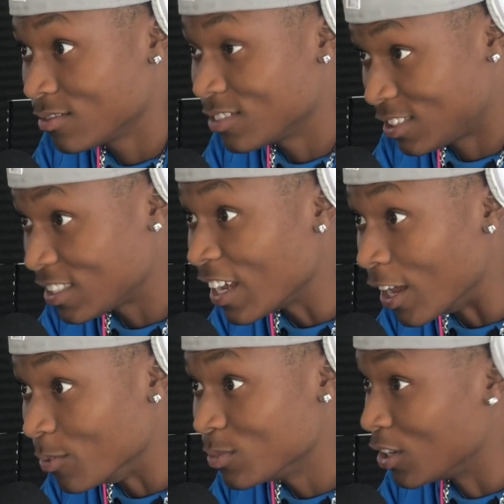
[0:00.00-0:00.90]

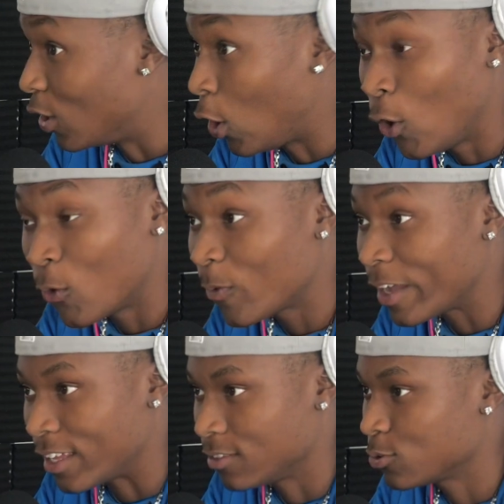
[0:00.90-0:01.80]
stepped the whole
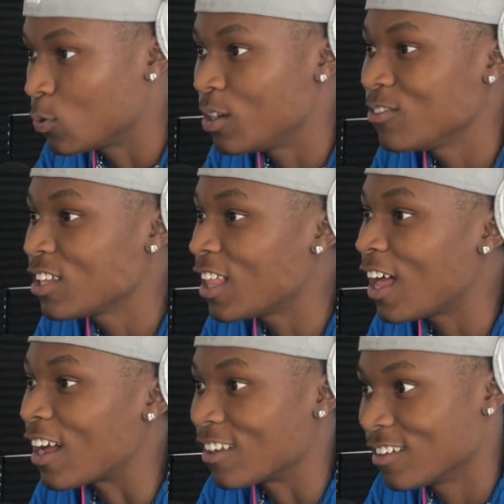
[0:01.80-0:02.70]
way. 12
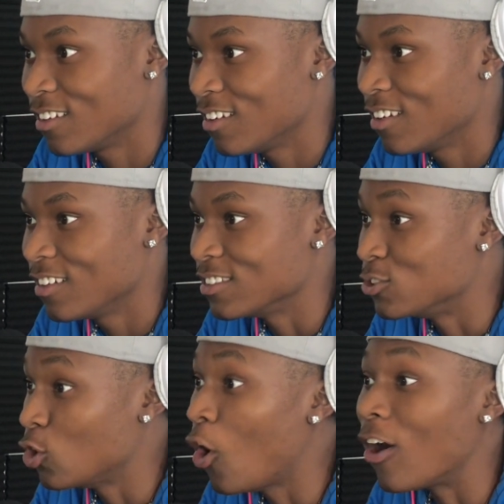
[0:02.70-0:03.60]
o'clock,
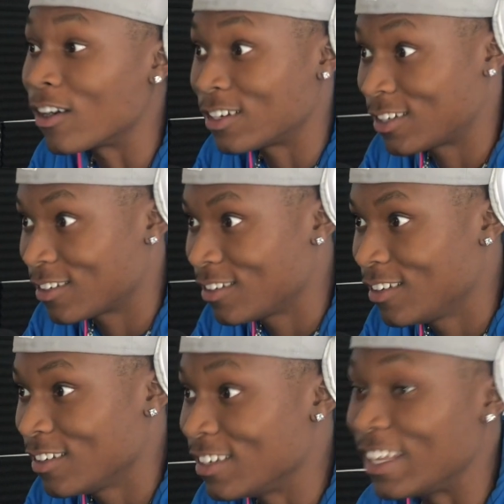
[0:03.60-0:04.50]
dark
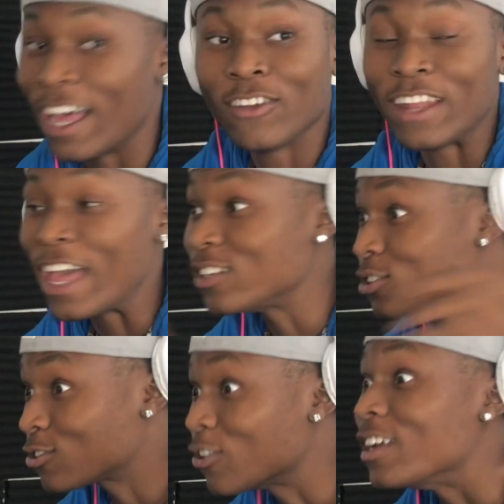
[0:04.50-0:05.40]
down that
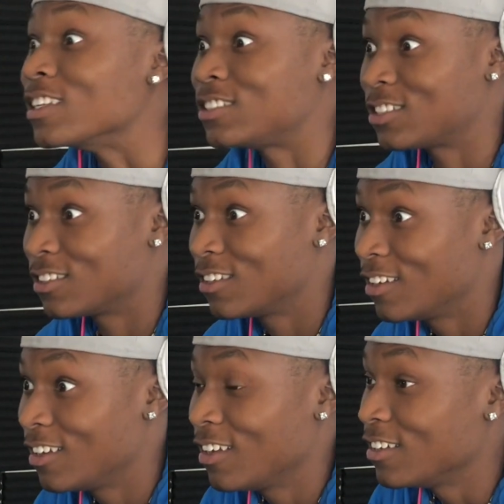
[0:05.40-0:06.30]
stretch,
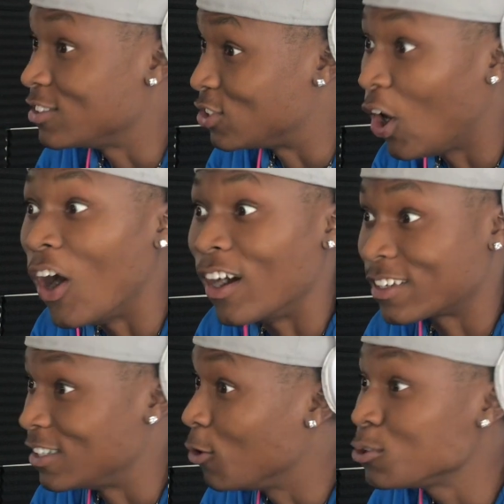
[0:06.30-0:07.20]

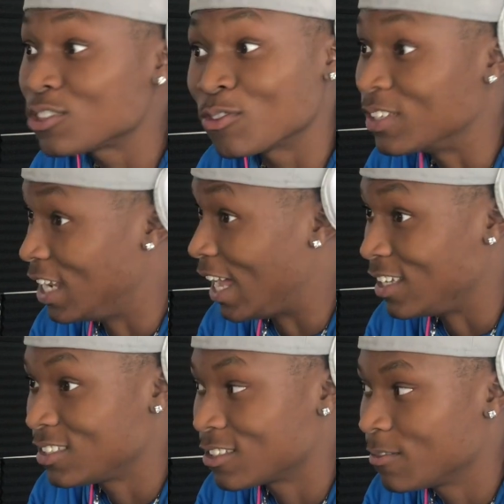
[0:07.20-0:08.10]
dark, no street
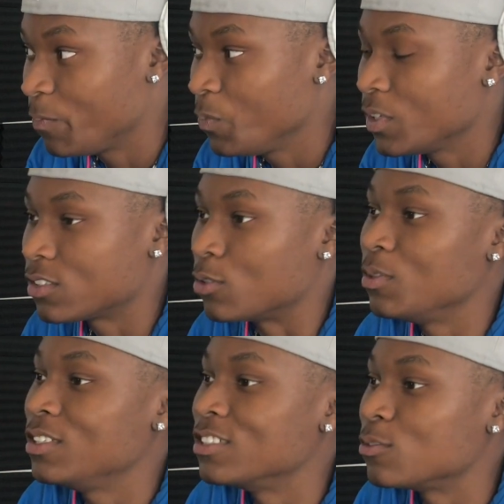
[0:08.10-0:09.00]
lights. So
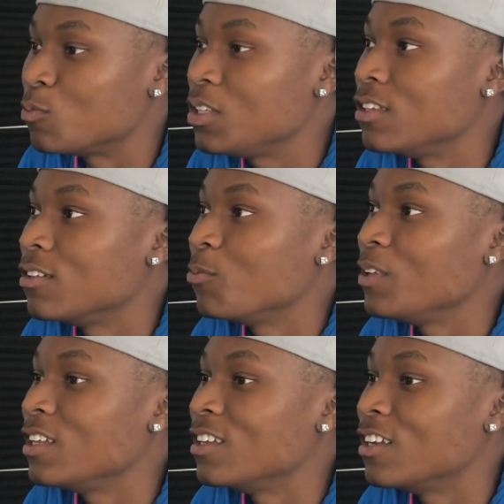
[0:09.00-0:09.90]
we
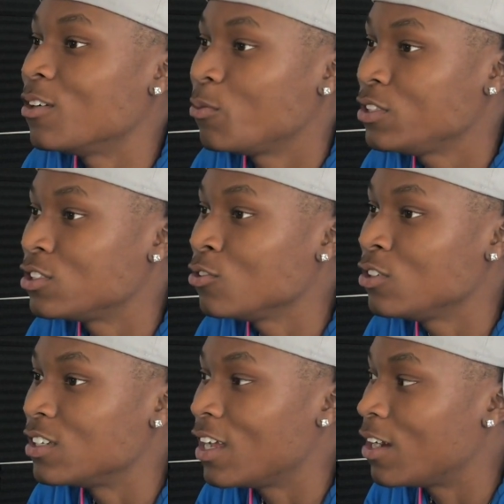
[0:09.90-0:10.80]
in there. We
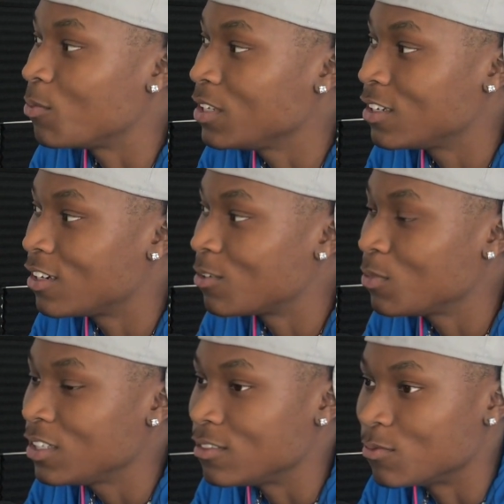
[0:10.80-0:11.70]
suited now. We in there.
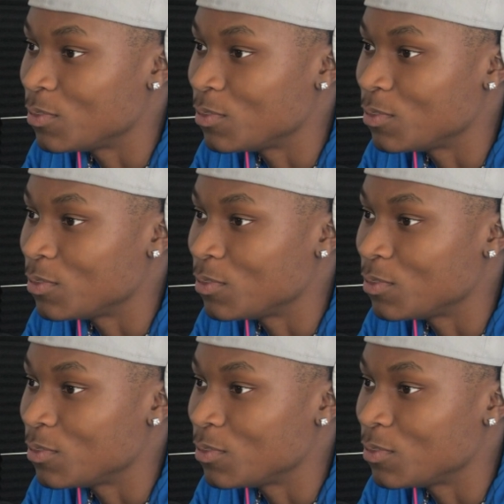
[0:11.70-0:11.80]
We